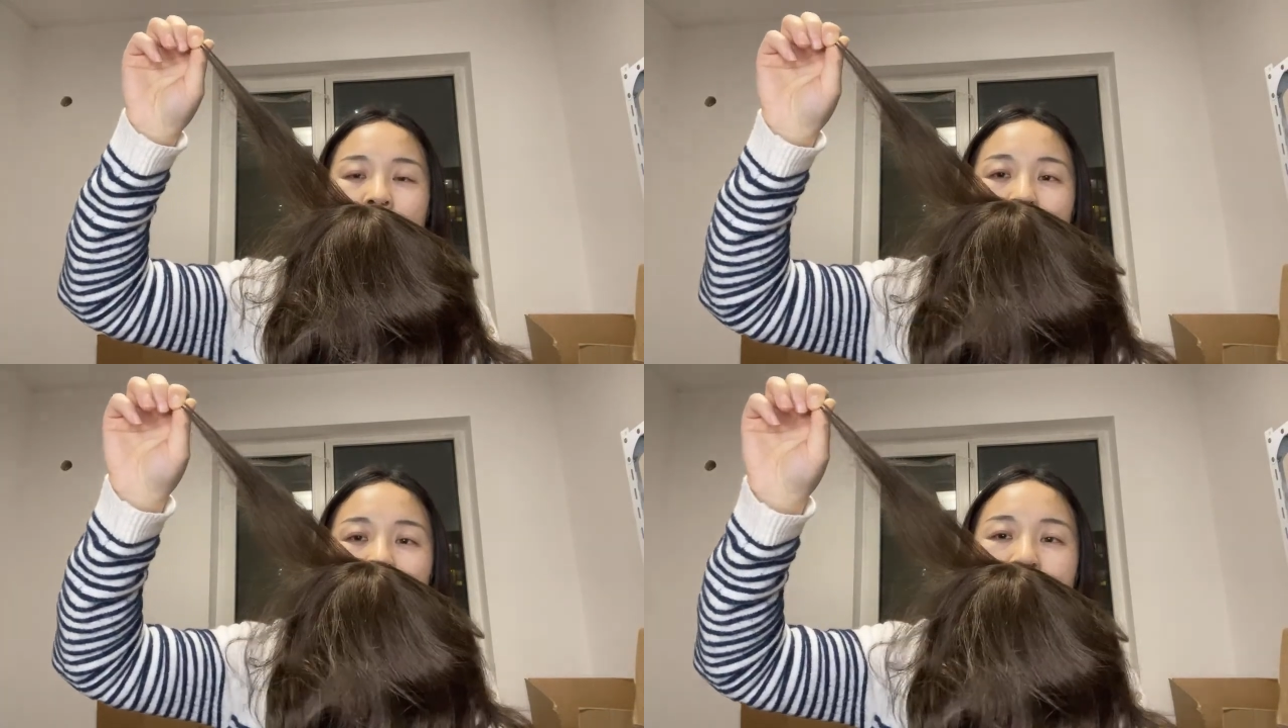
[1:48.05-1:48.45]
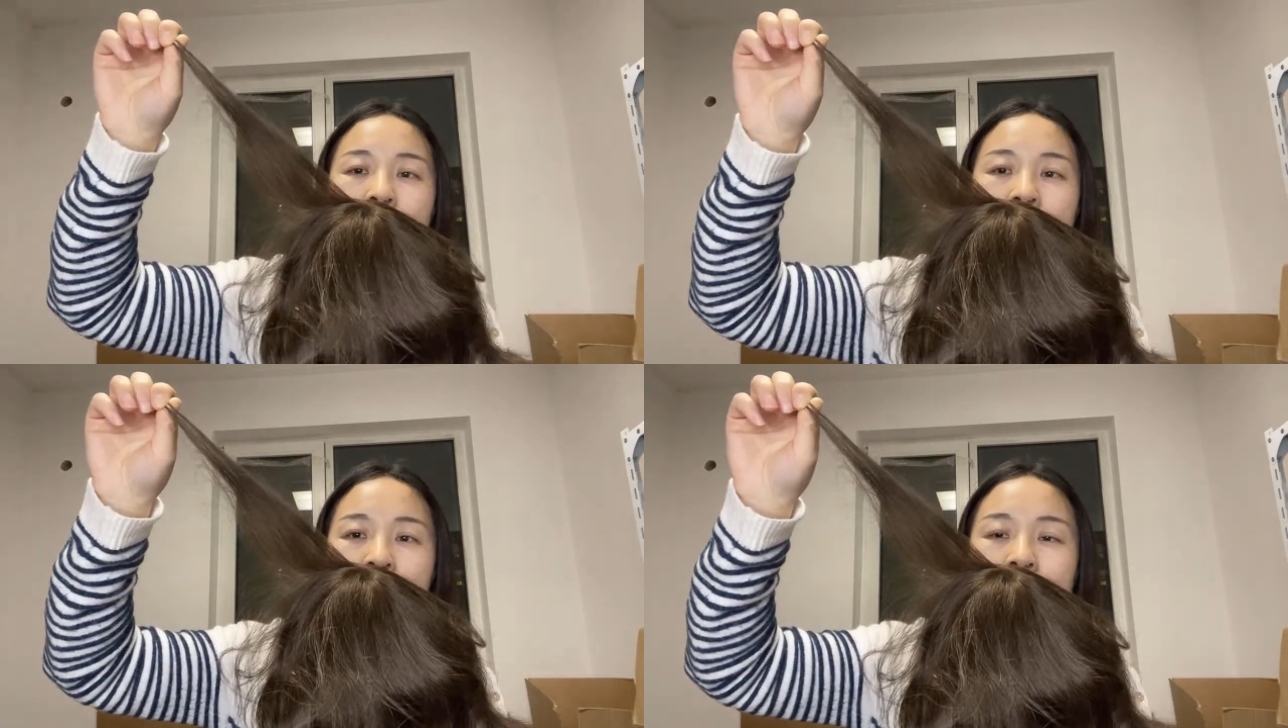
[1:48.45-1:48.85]

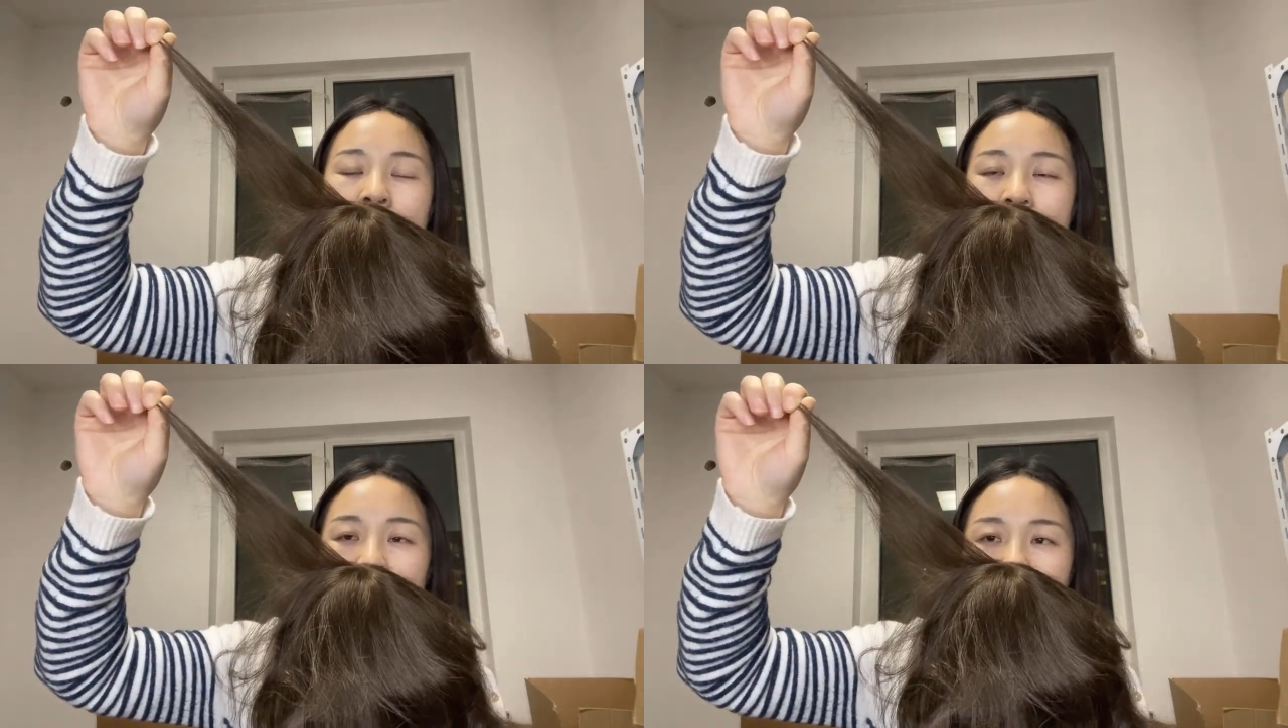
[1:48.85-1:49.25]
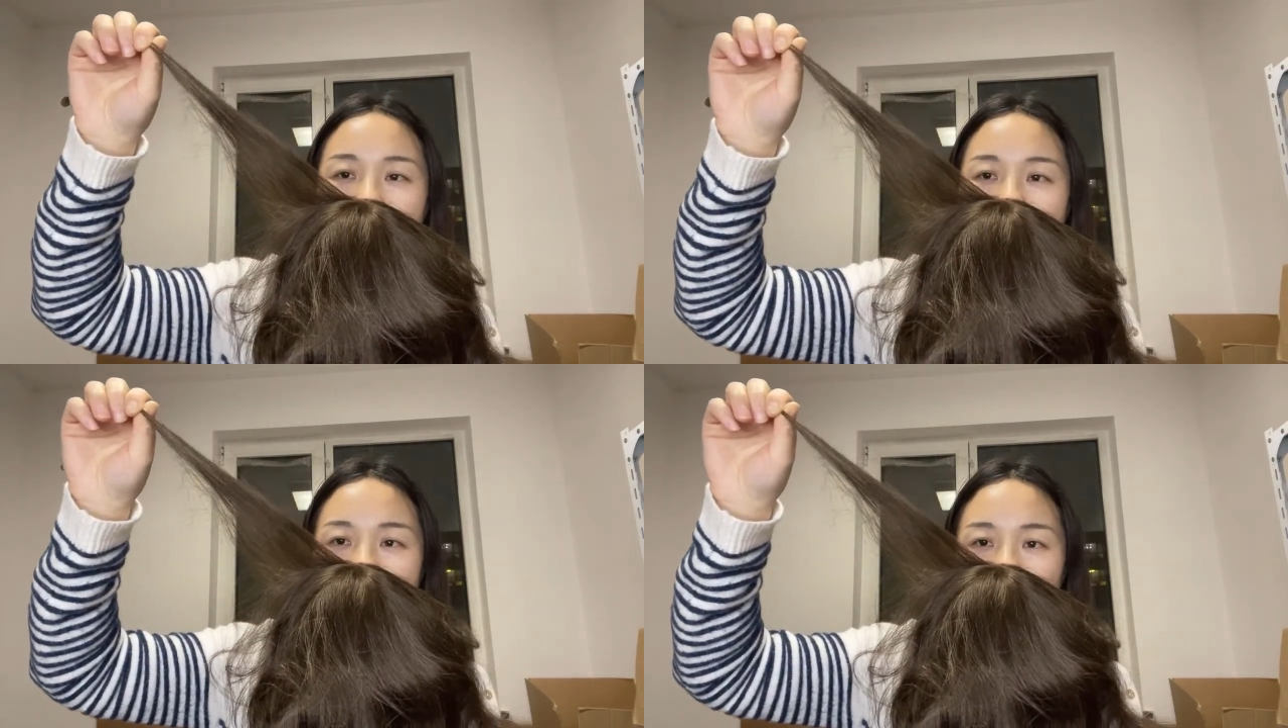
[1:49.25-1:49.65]
many
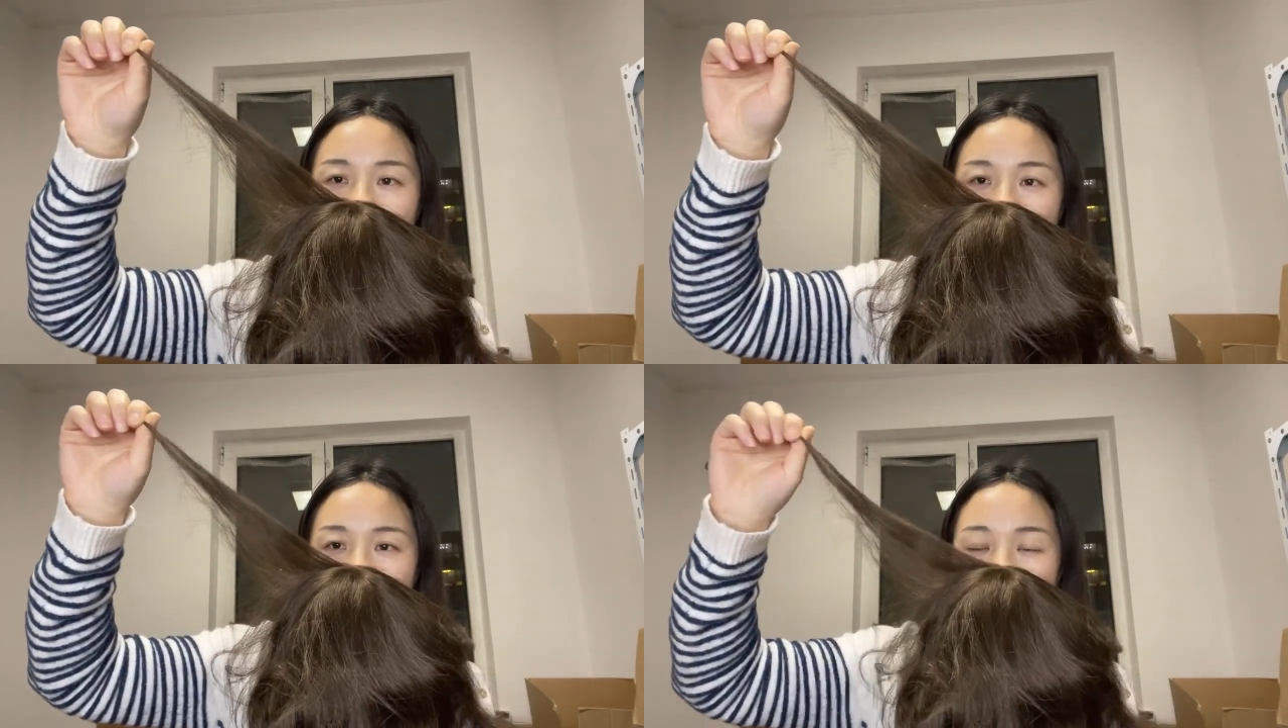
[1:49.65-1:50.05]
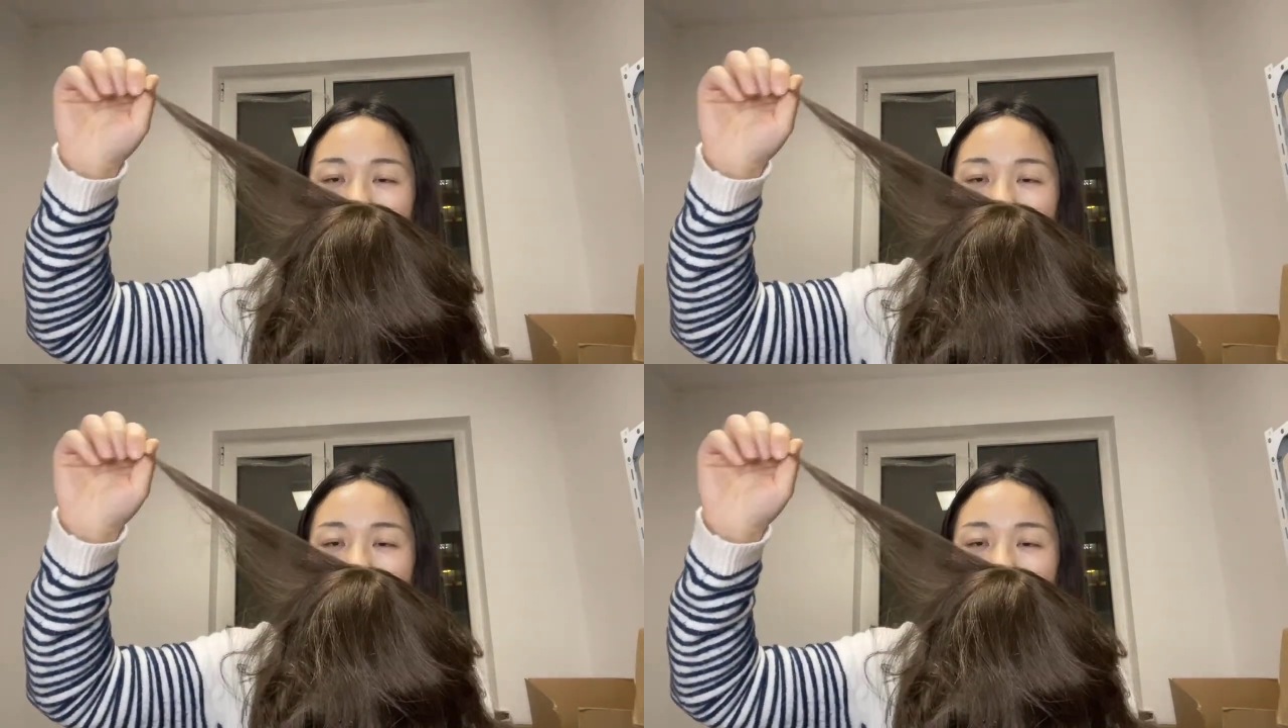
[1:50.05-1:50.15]
hairstyles.